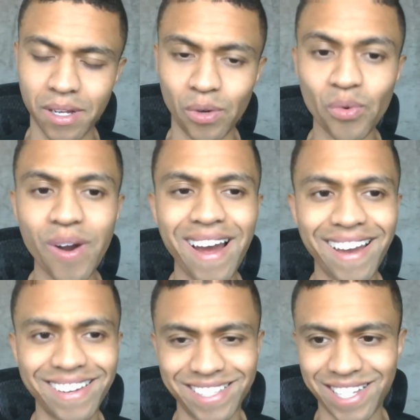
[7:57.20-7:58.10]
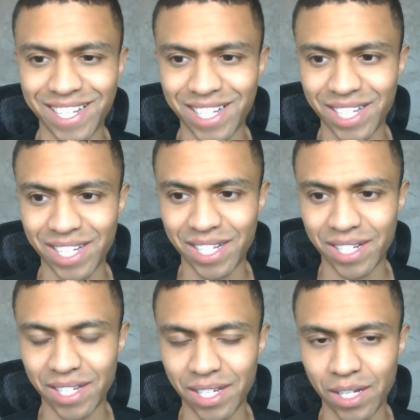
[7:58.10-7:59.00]
All right.
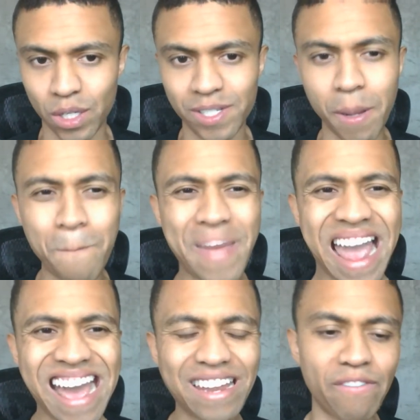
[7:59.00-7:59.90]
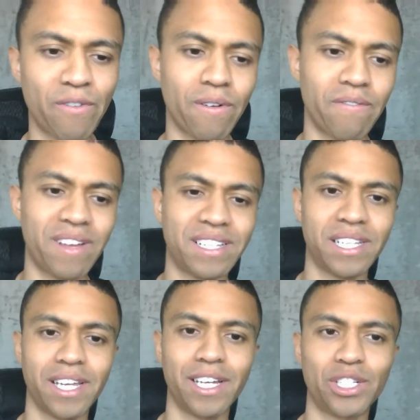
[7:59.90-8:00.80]
Demand for
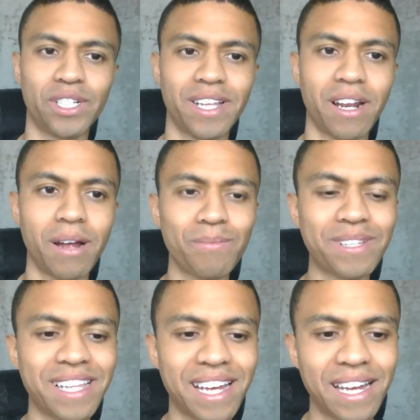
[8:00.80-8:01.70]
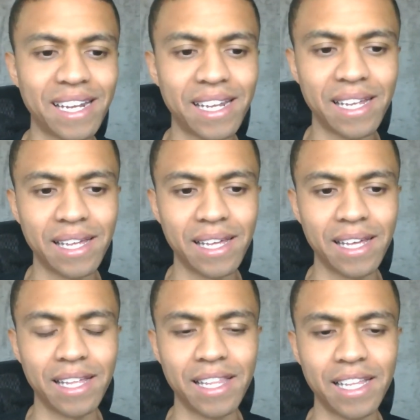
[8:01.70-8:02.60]
investigation that I'm glad
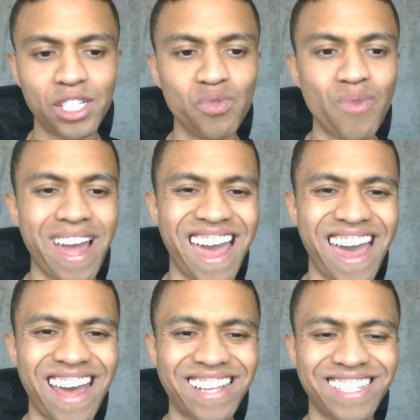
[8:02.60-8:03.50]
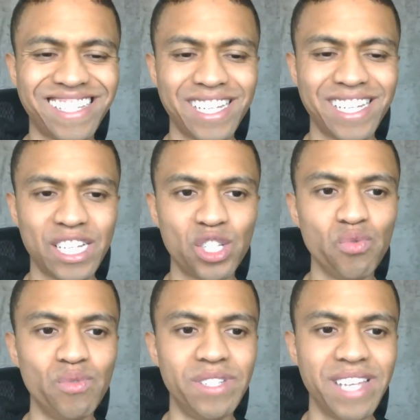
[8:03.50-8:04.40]
that you asked
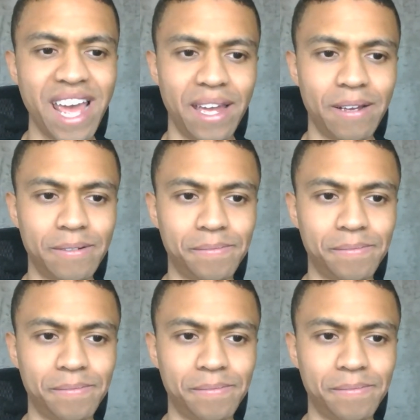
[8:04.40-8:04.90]
today.